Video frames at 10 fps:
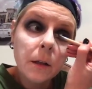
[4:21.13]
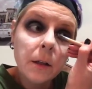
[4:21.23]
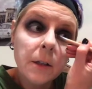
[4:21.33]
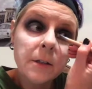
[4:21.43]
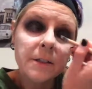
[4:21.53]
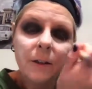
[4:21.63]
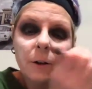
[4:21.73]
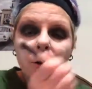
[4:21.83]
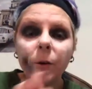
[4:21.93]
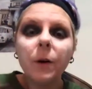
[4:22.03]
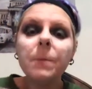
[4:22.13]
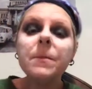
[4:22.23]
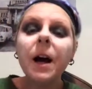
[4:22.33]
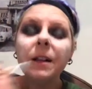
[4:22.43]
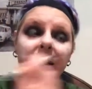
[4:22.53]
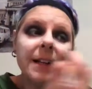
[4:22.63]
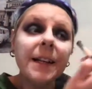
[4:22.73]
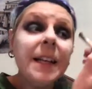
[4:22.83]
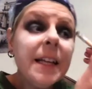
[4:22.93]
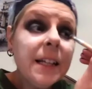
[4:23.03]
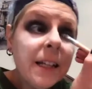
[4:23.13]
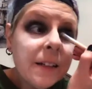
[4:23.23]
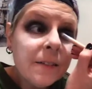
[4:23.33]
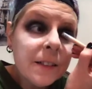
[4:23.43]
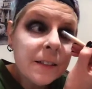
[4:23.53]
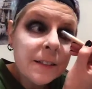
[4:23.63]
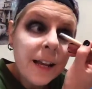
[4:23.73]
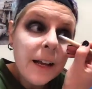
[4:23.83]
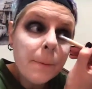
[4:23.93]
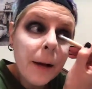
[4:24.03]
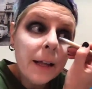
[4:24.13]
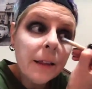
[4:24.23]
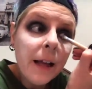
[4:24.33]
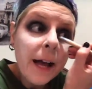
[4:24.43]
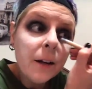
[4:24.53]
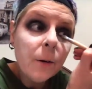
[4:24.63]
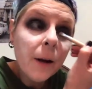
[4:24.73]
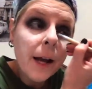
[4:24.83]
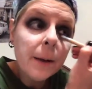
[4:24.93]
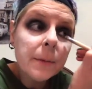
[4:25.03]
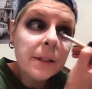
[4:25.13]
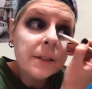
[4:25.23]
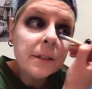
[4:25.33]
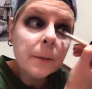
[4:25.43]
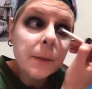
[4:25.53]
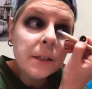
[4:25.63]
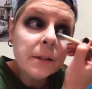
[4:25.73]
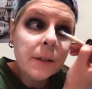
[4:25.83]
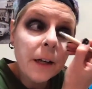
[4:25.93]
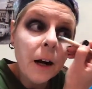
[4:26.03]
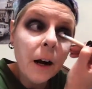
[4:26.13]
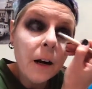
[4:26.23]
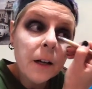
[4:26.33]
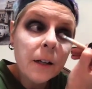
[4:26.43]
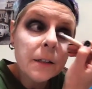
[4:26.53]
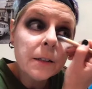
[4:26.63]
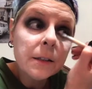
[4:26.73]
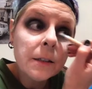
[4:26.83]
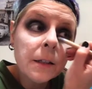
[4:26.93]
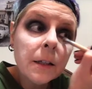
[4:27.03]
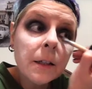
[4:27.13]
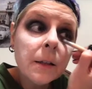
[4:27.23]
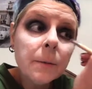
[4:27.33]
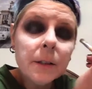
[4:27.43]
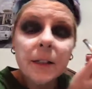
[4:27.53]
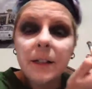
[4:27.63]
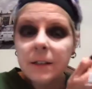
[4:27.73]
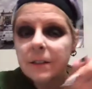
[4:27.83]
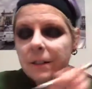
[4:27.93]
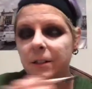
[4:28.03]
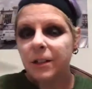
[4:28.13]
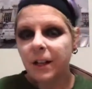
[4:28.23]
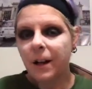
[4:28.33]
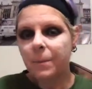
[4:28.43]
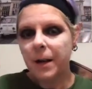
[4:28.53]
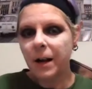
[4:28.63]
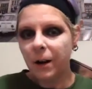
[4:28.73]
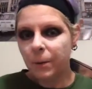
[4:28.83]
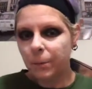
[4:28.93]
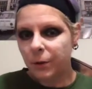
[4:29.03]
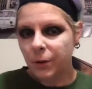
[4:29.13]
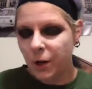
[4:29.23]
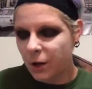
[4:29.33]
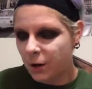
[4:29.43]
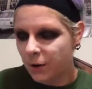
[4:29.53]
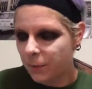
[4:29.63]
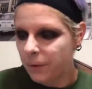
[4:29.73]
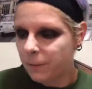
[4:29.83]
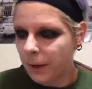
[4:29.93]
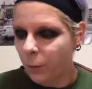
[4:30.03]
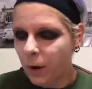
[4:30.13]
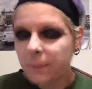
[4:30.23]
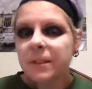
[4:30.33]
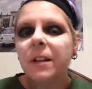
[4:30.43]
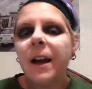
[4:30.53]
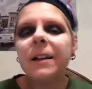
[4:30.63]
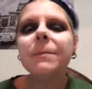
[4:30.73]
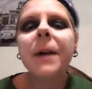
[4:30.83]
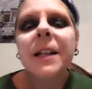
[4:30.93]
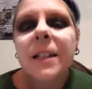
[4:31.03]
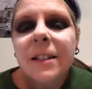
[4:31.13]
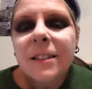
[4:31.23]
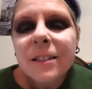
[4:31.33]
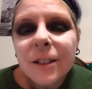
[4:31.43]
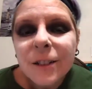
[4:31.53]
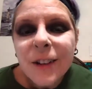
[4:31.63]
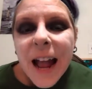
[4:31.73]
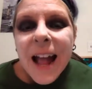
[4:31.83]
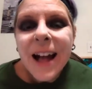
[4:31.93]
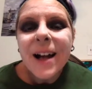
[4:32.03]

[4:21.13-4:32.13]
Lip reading: So I'm not letting any of this take my light away. I'm going to still be doing art. Please check out my art below. I'll put my website and my Instagram.